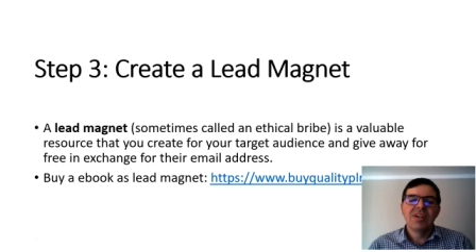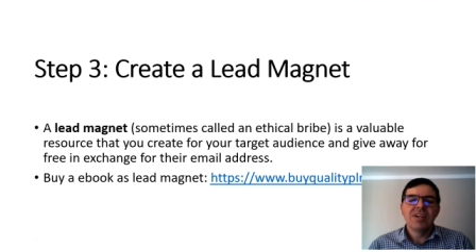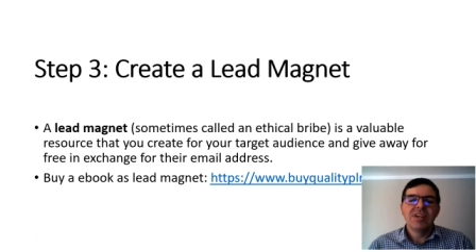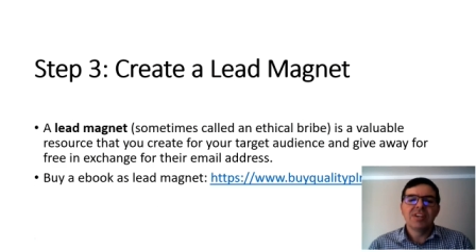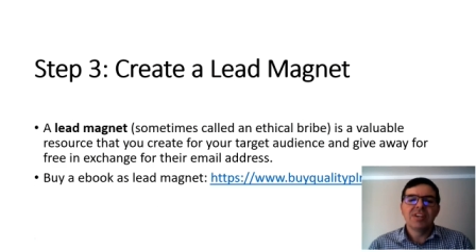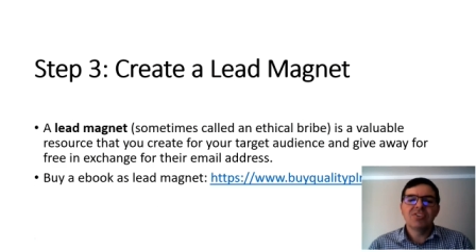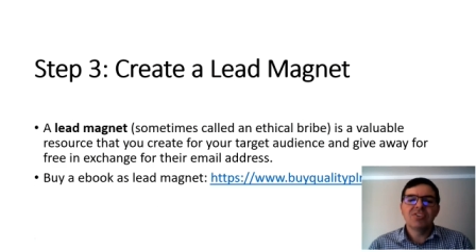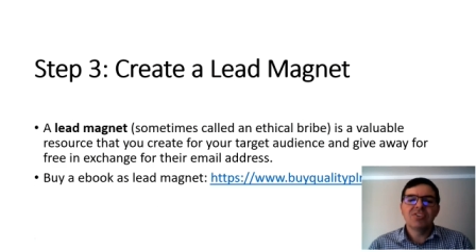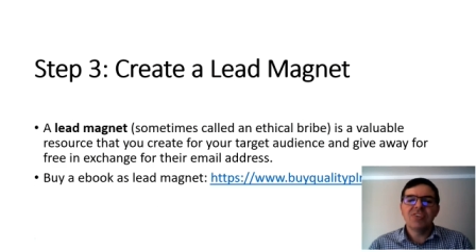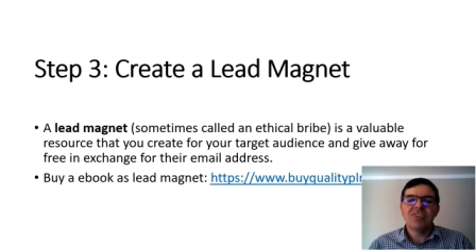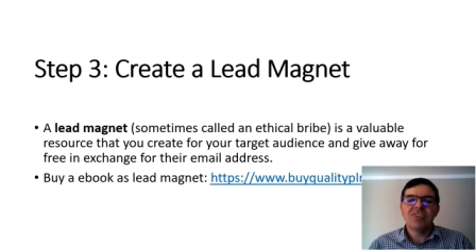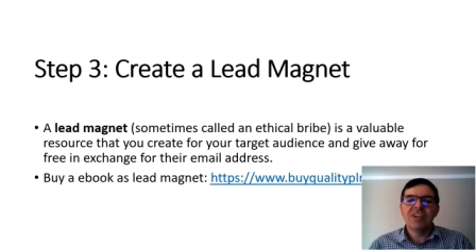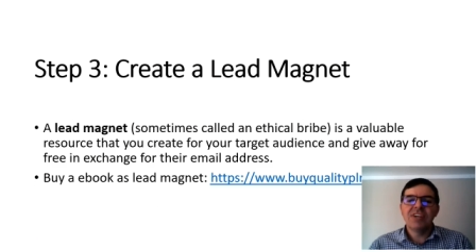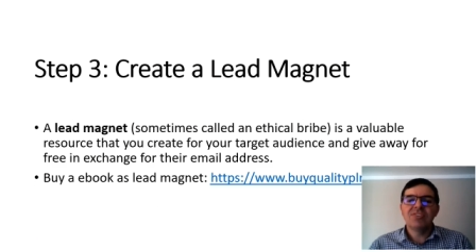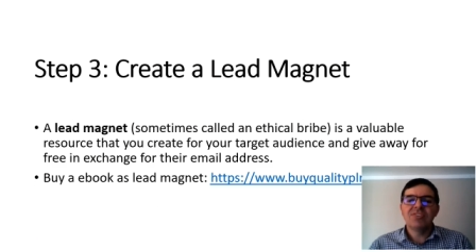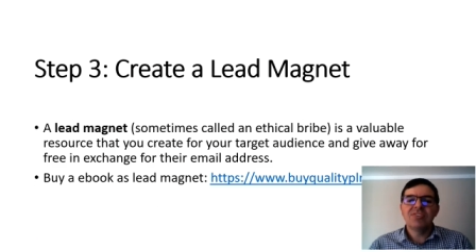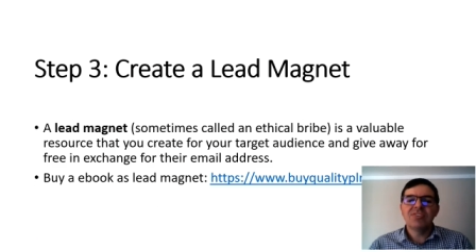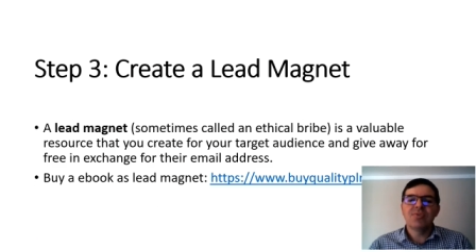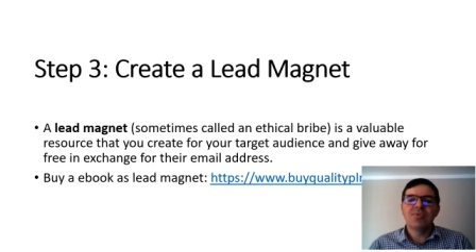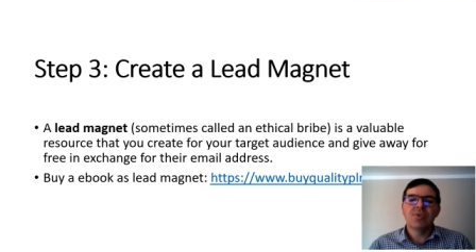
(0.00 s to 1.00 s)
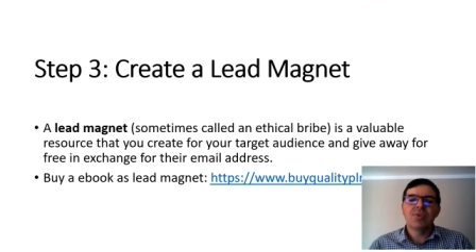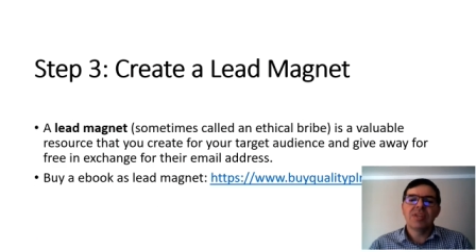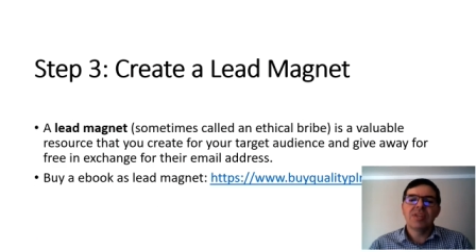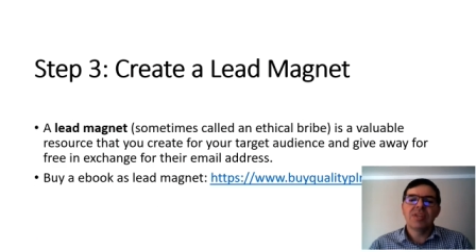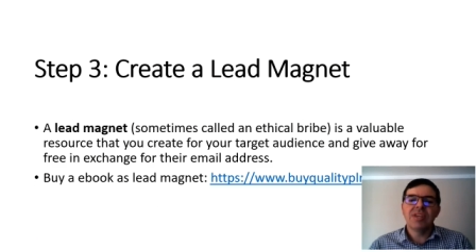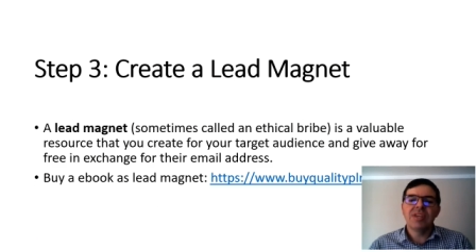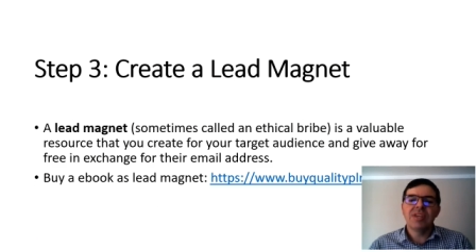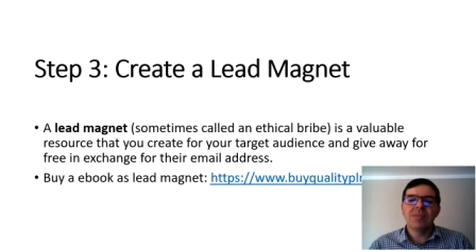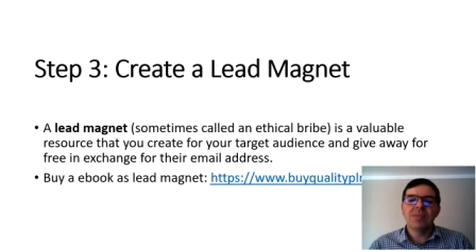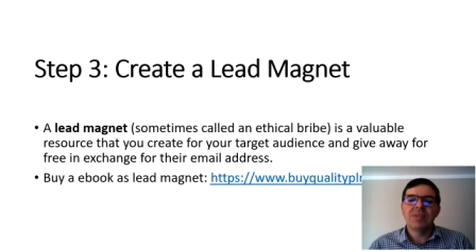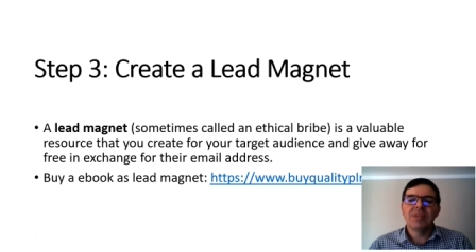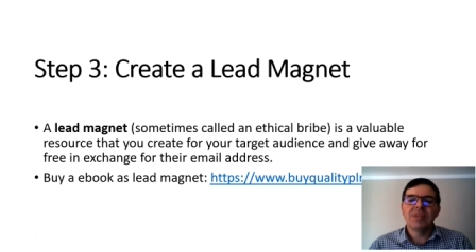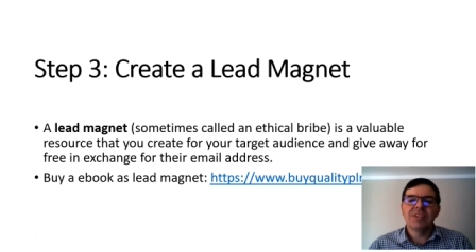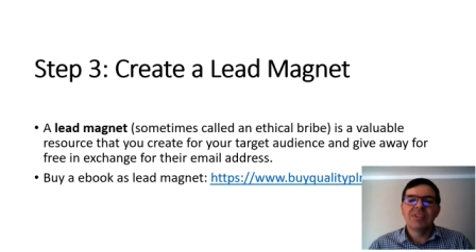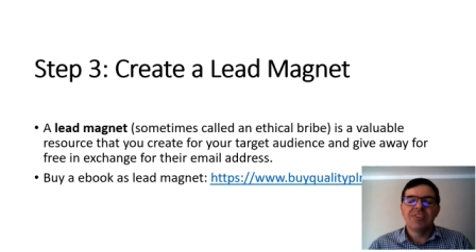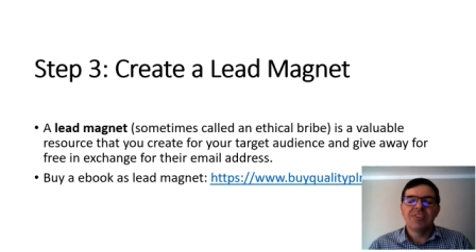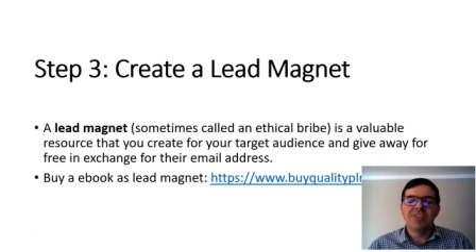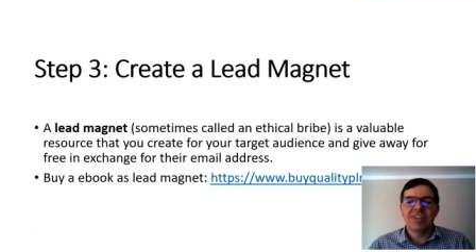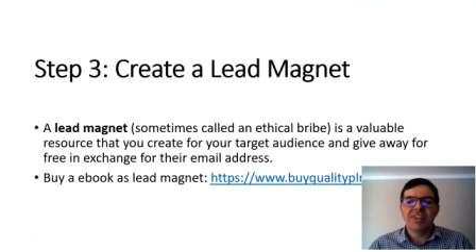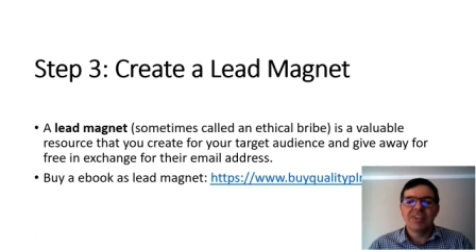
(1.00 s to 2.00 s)
in exchange for their email
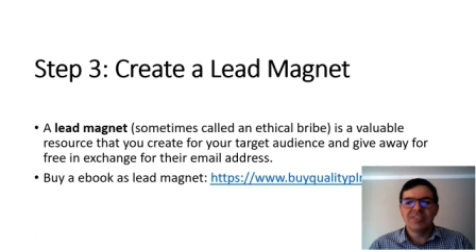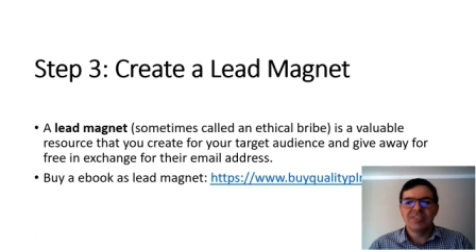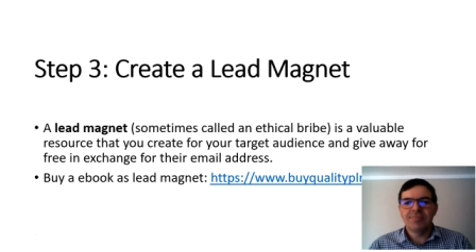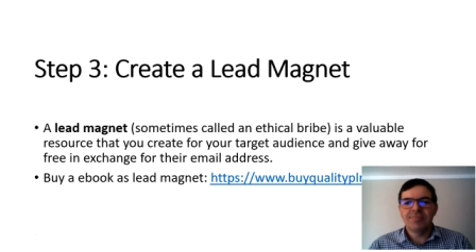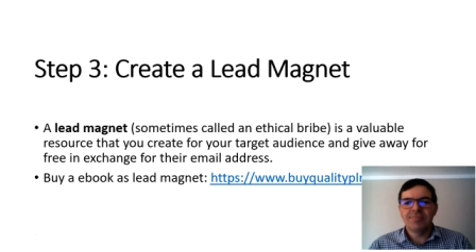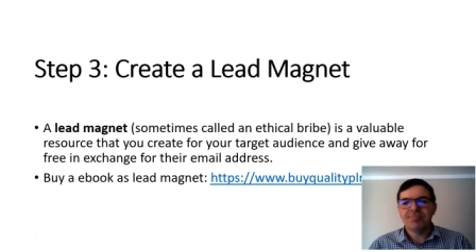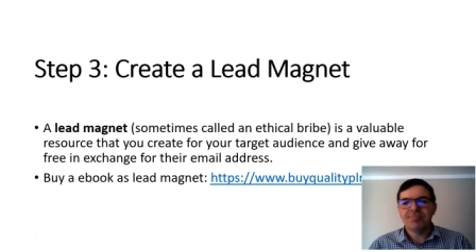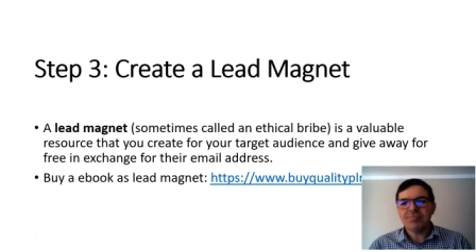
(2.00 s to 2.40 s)
address.